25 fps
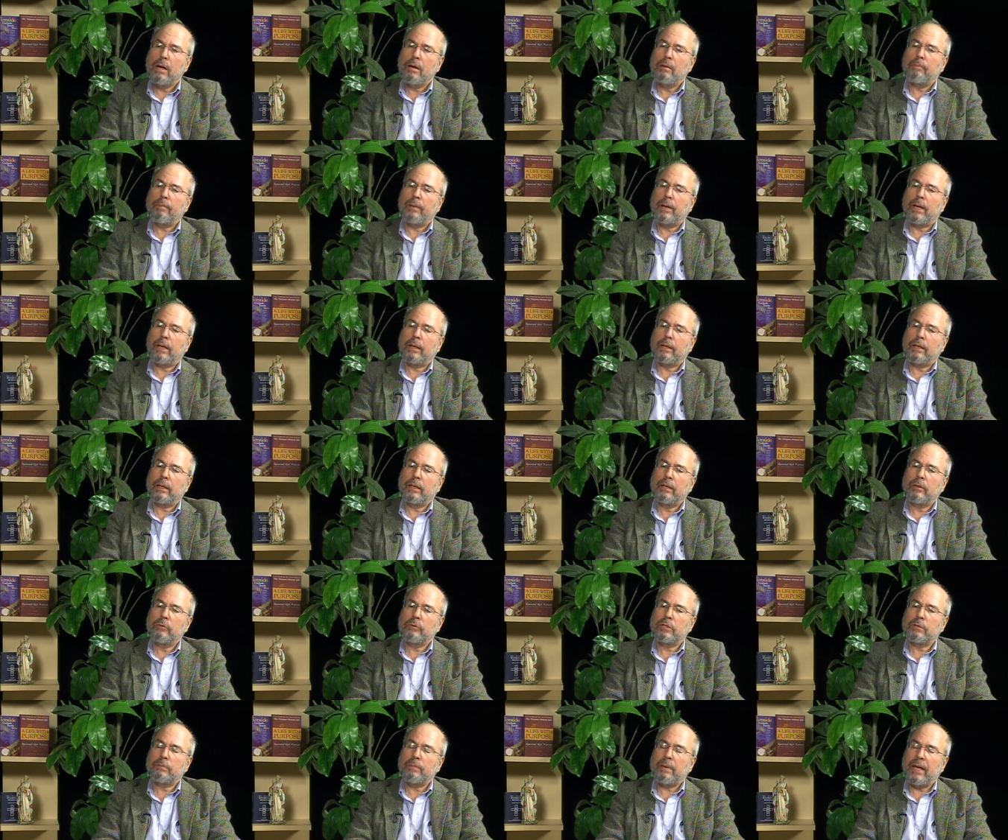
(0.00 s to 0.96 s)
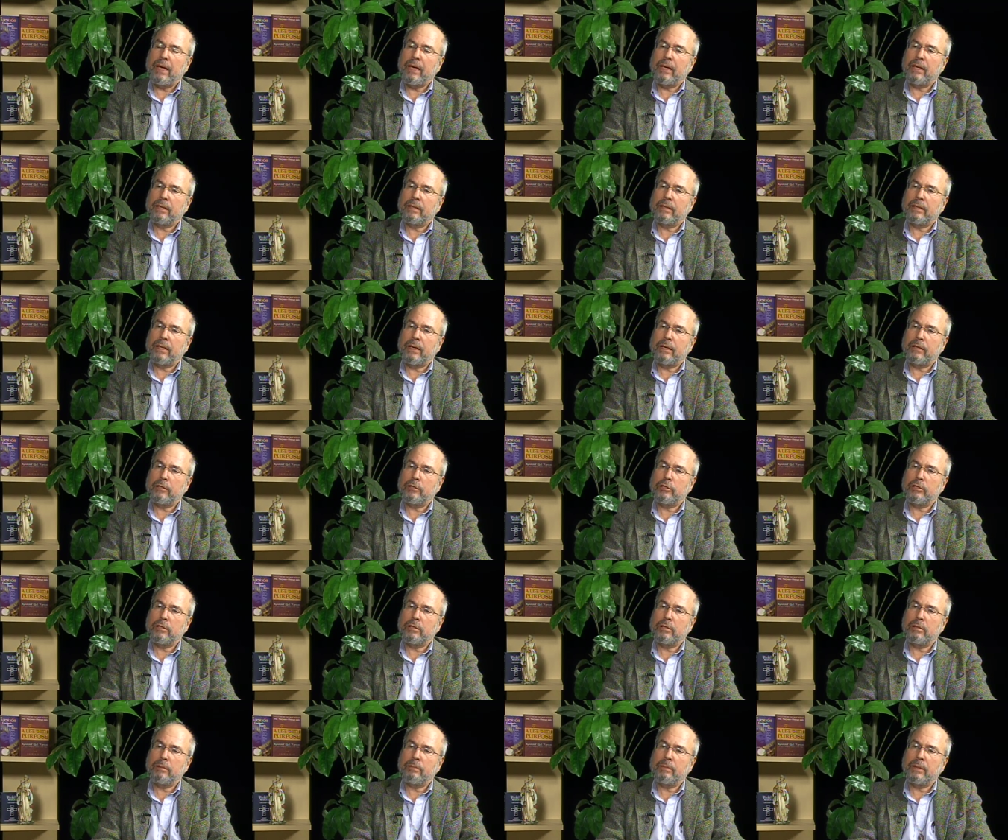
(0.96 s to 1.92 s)
but he was paying
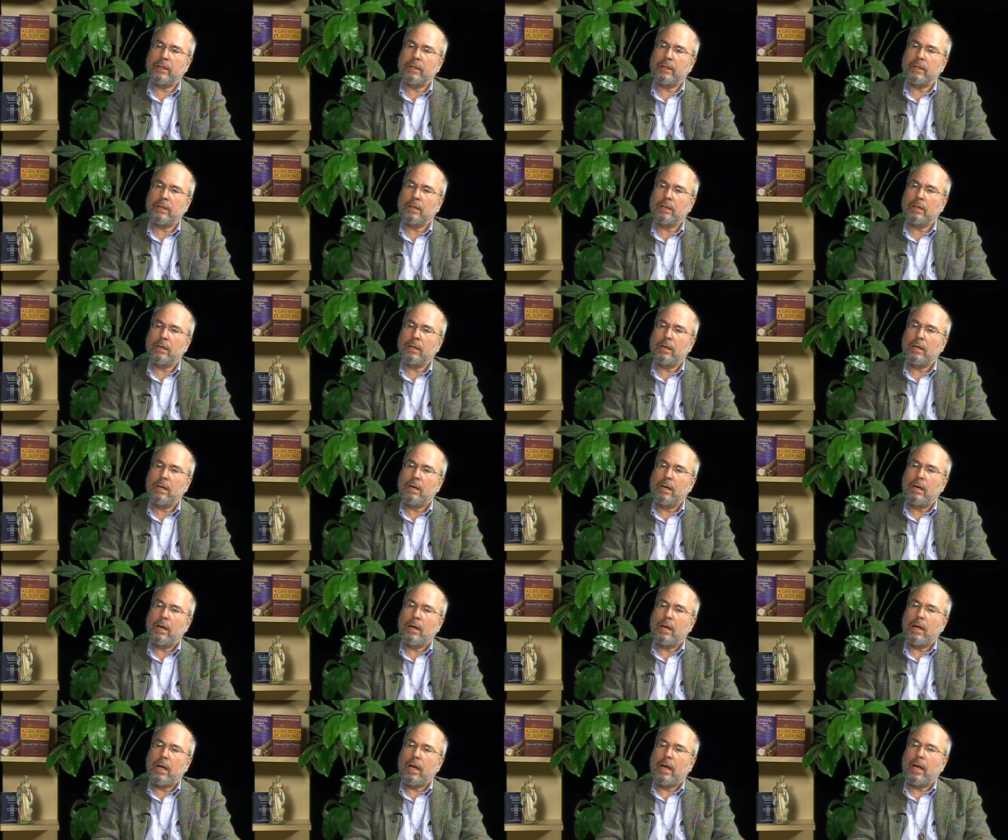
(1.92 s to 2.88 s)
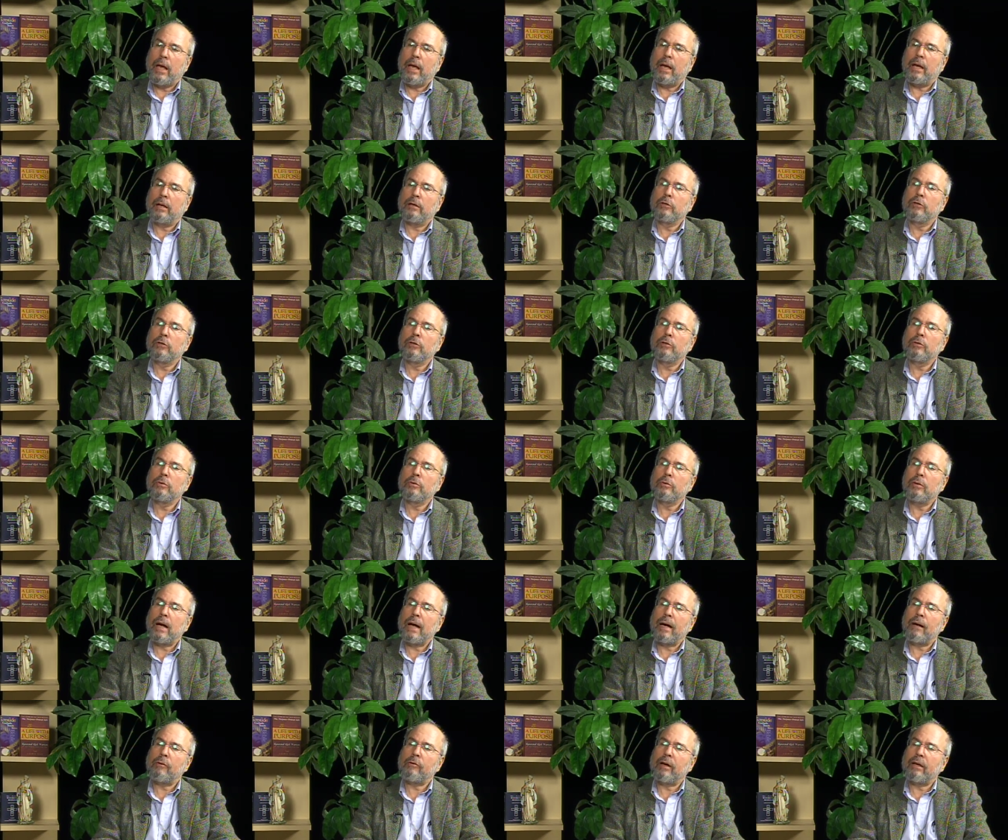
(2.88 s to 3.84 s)
attention to me and knew
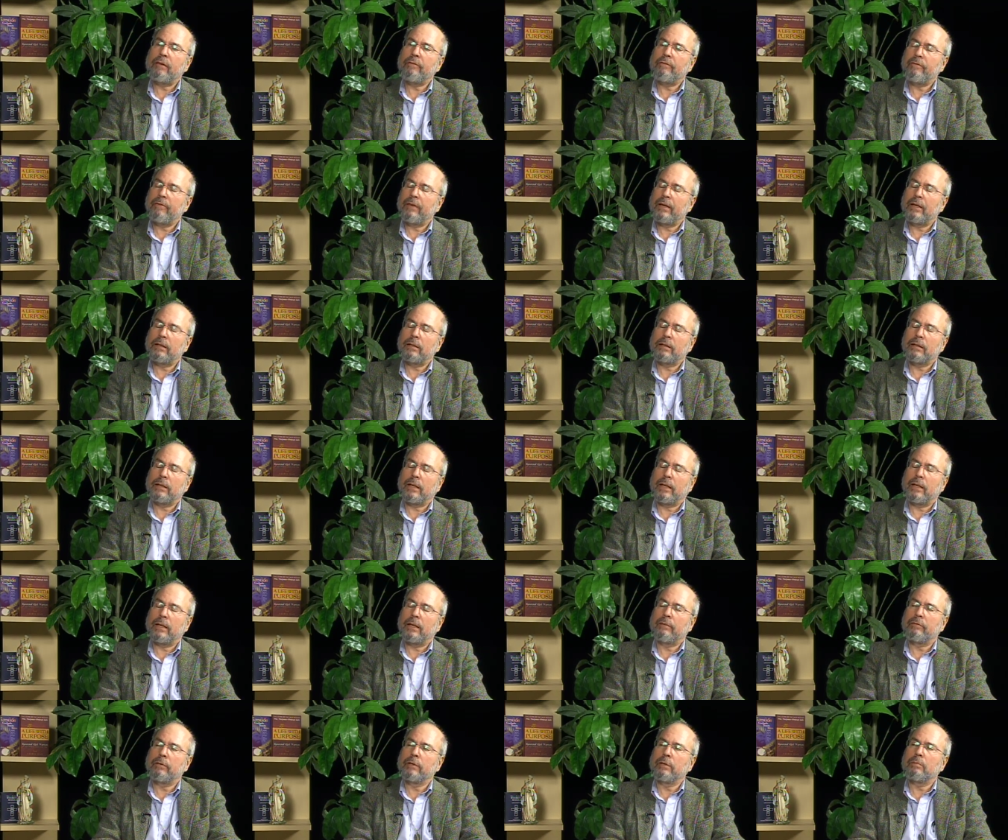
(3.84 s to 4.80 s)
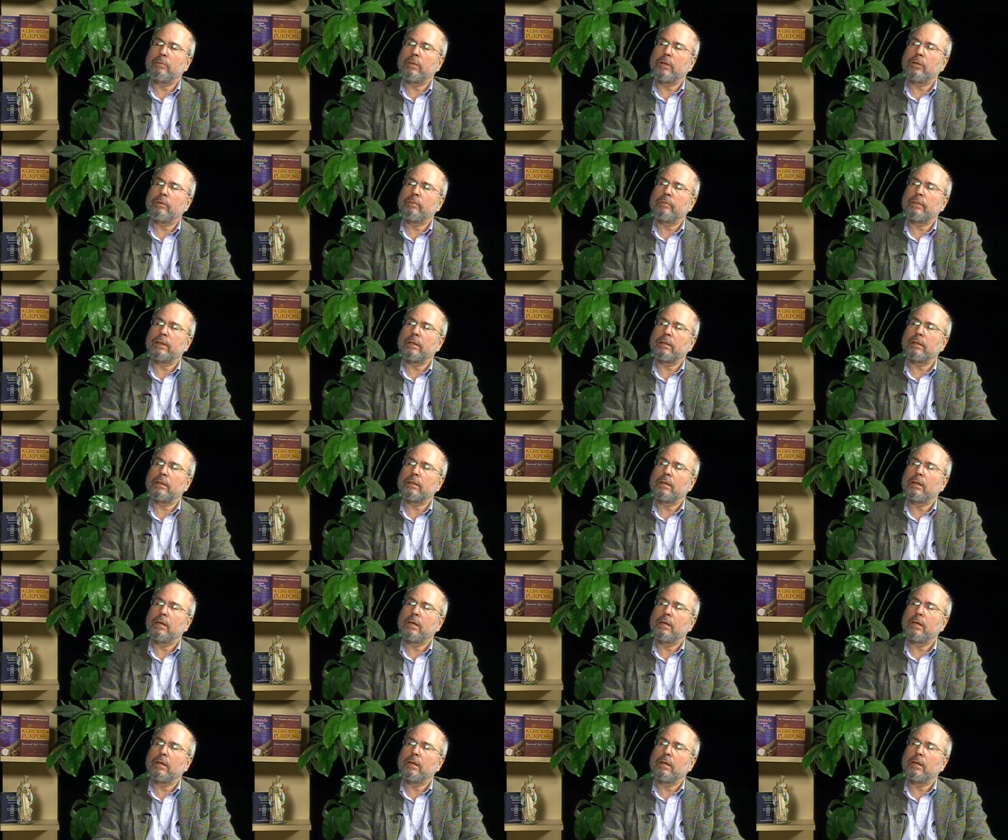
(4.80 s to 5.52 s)
how I felt at every moment